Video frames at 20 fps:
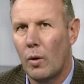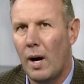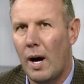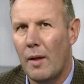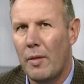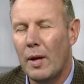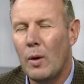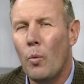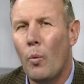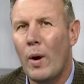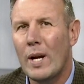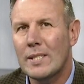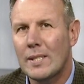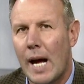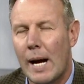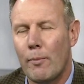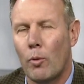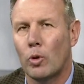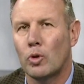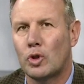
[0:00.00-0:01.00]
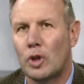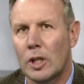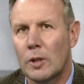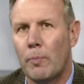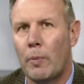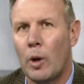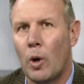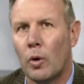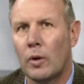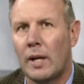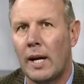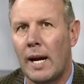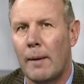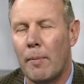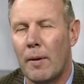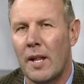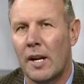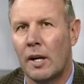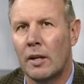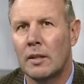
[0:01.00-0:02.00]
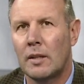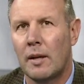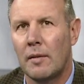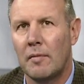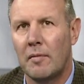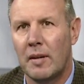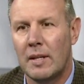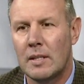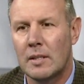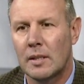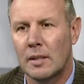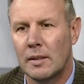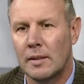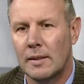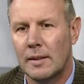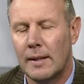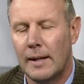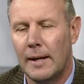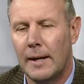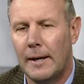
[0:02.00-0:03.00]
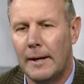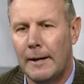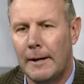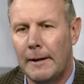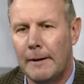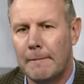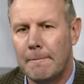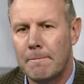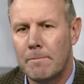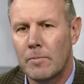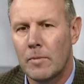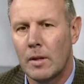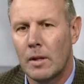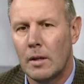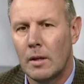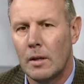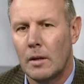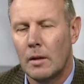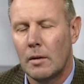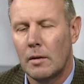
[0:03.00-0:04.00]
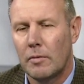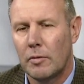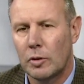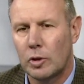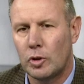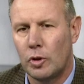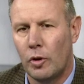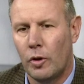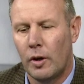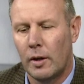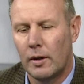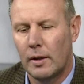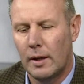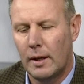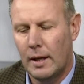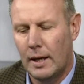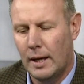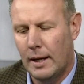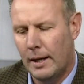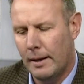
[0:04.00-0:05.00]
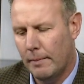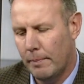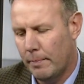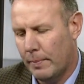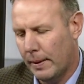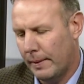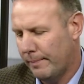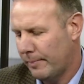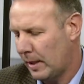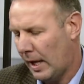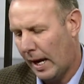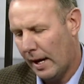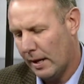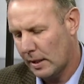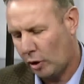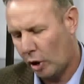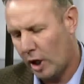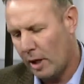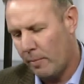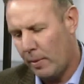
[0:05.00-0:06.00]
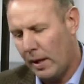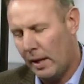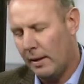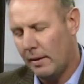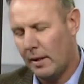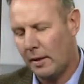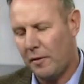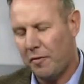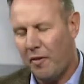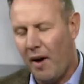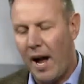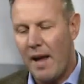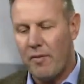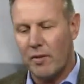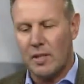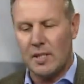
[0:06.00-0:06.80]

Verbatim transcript: I think West Ham will just be okay, but they're unconvincing. Uh, for sure. Uh, but yeah, it's going to be, there's five or